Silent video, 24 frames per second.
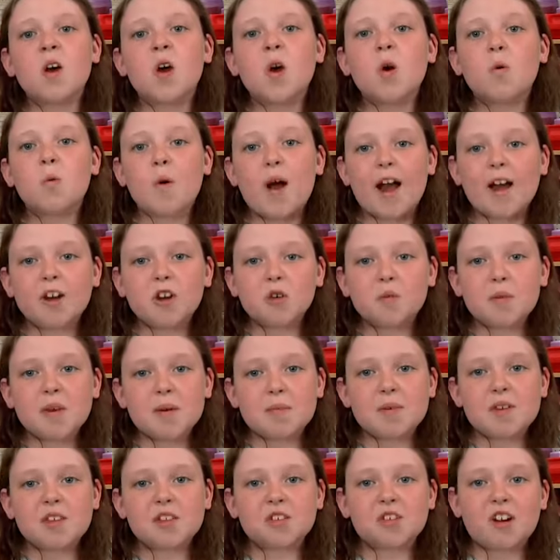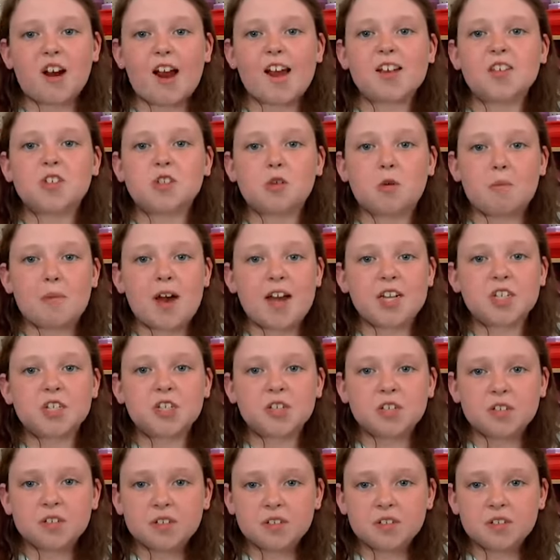Why do babies cry so much?